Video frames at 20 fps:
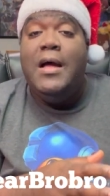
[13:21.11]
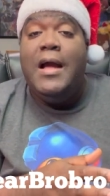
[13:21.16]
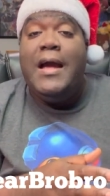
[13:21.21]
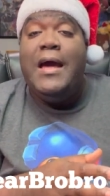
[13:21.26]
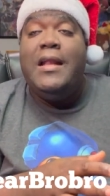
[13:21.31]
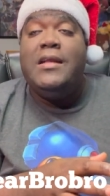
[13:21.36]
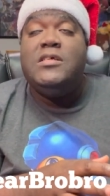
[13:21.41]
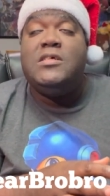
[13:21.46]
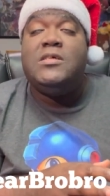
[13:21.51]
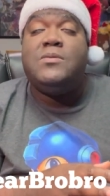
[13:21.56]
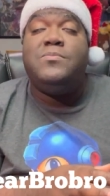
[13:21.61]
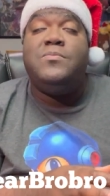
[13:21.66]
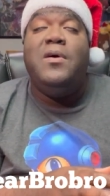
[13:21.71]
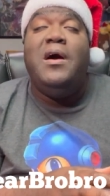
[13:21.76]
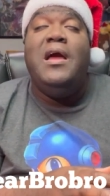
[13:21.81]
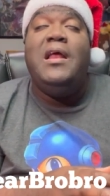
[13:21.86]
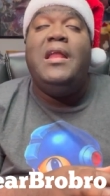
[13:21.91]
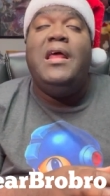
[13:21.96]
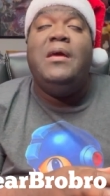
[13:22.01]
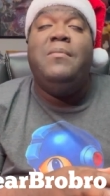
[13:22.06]
I got to just
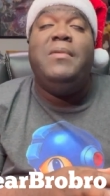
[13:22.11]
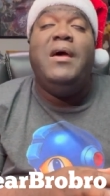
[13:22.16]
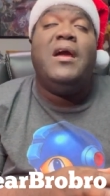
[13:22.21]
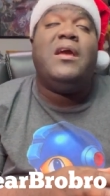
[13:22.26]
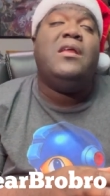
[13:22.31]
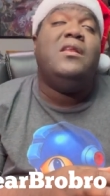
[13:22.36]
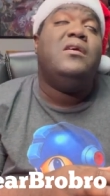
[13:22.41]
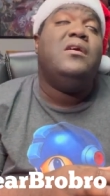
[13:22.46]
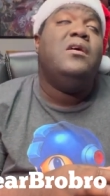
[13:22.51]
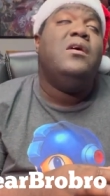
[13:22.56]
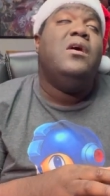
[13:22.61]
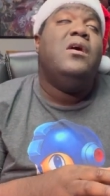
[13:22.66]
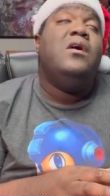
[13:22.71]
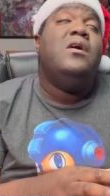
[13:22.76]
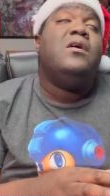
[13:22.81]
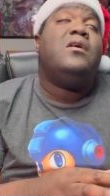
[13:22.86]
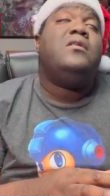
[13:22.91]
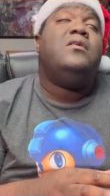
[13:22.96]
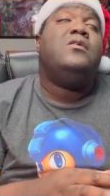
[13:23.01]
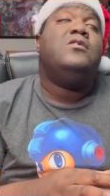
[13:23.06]
probably lay back and
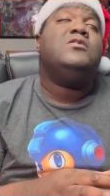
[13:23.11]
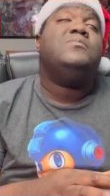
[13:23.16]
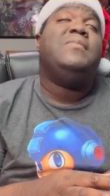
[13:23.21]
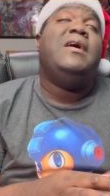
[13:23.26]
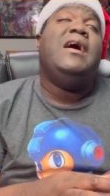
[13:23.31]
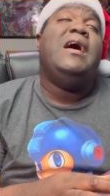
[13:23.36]
close my